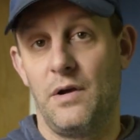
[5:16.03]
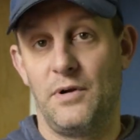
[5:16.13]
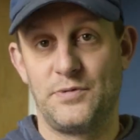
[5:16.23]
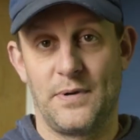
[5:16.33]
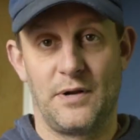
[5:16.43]

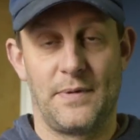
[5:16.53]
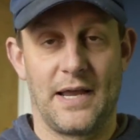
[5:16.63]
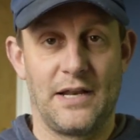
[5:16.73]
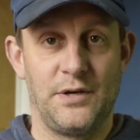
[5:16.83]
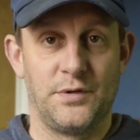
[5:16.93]
Which one am
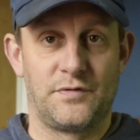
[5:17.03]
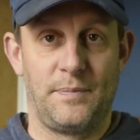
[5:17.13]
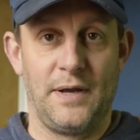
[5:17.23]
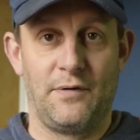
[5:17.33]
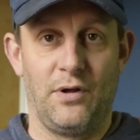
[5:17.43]
I going to use
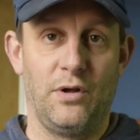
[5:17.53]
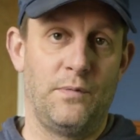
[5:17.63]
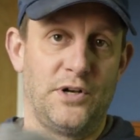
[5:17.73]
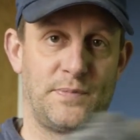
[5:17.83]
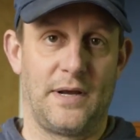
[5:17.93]
for B-roll?
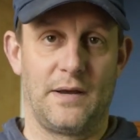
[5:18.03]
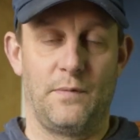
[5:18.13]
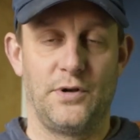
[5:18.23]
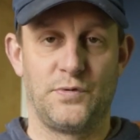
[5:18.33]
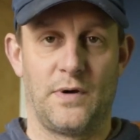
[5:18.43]
Which am I,
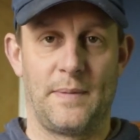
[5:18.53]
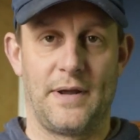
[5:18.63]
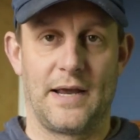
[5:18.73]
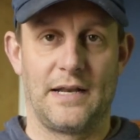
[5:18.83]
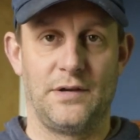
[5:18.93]
which one
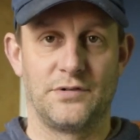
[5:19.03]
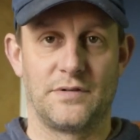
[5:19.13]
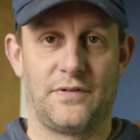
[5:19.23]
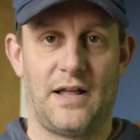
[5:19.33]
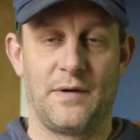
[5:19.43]
am I going to use
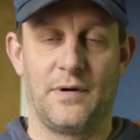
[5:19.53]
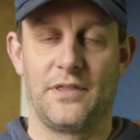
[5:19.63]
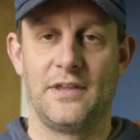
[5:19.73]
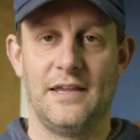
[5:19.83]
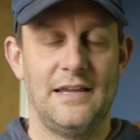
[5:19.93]
to vlog with?